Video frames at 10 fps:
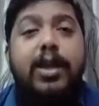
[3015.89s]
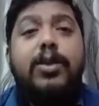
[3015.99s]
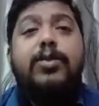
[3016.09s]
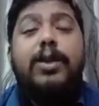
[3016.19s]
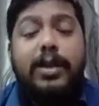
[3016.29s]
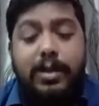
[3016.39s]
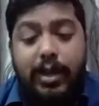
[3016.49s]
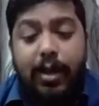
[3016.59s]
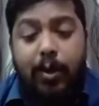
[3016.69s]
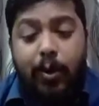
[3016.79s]
you can
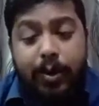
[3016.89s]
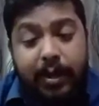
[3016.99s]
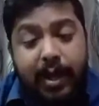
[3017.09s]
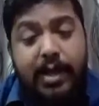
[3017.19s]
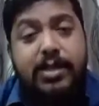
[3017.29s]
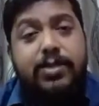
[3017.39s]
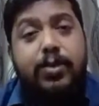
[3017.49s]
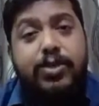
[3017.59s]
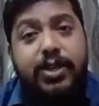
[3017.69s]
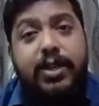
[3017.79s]
organize
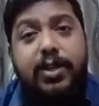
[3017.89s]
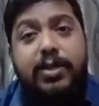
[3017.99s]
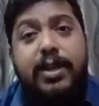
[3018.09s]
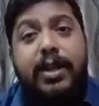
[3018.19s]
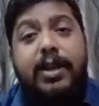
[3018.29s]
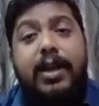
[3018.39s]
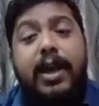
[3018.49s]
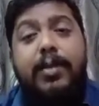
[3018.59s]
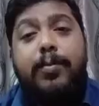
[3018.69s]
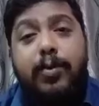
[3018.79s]
or schedule the
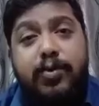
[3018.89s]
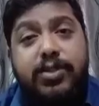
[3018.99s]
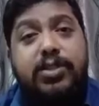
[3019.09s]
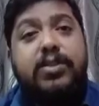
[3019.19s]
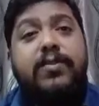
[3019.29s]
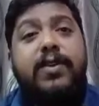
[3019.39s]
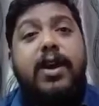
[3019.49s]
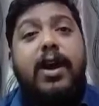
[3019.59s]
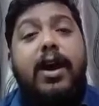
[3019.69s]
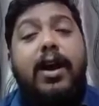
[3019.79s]
entire process of
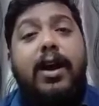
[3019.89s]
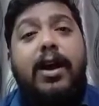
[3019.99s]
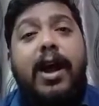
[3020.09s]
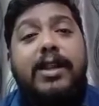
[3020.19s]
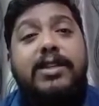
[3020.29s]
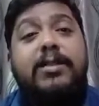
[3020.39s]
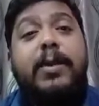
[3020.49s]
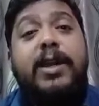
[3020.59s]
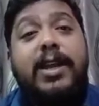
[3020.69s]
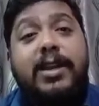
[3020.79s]
hygiene
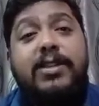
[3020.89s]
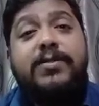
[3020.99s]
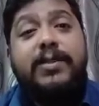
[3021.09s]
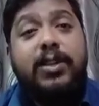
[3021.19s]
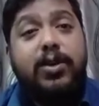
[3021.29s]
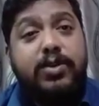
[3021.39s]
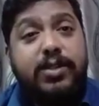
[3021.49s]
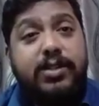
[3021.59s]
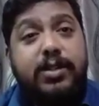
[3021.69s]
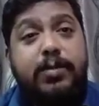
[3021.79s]
maintenance within your
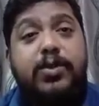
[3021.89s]
system.